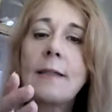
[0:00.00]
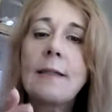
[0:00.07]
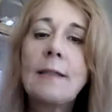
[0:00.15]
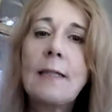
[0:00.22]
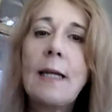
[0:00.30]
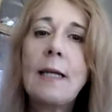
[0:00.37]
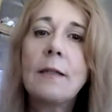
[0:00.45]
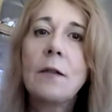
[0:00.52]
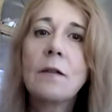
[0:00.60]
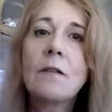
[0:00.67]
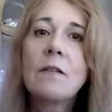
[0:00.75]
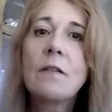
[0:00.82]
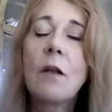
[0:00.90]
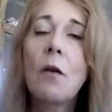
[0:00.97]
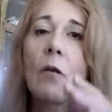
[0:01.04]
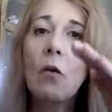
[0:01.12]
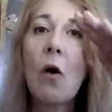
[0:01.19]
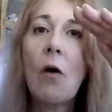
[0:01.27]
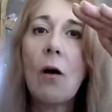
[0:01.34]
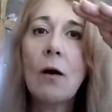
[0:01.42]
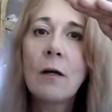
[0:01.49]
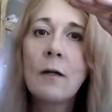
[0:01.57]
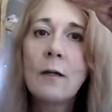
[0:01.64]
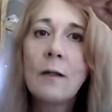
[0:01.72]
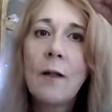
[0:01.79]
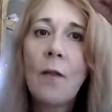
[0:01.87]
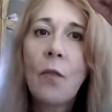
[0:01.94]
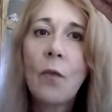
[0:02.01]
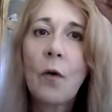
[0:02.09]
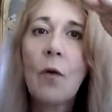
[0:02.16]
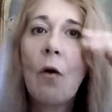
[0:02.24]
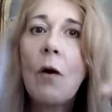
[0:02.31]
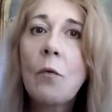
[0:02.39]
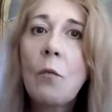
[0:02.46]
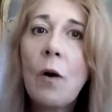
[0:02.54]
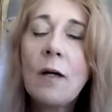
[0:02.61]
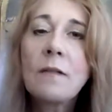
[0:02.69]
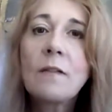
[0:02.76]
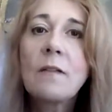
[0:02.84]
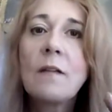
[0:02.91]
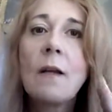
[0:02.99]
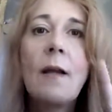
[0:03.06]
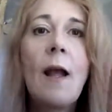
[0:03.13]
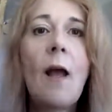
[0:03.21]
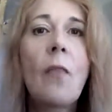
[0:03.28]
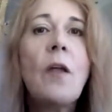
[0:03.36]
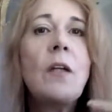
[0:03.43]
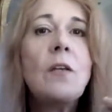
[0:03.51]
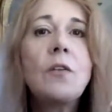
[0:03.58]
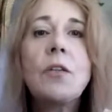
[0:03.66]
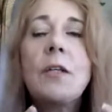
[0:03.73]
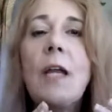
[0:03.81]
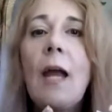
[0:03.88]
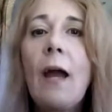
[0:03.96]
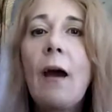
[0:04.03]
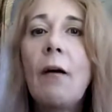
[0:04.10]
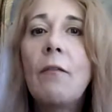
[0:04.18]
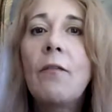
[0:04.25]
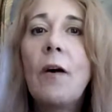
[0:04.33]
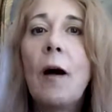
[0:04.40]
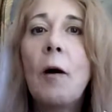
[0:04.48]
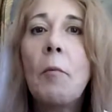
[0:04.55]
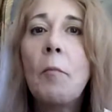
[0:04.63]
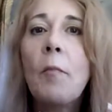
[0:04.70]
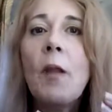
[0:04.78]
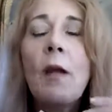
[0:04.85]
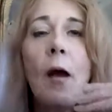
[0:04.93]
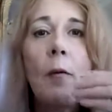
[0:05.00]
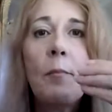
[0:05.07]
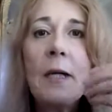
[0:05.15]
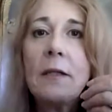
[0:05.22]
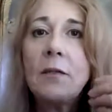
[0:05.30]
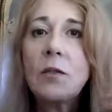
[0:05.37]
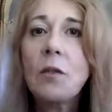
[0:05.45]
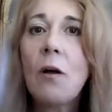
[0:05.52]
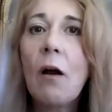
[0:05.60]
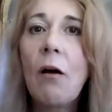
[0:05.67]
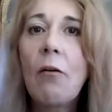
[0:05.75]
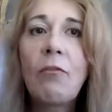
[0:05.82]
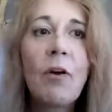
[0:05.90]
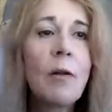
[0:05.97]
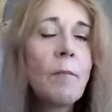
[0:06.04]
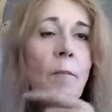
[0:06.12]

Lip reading: containers, the long ones, and they usually have a picture of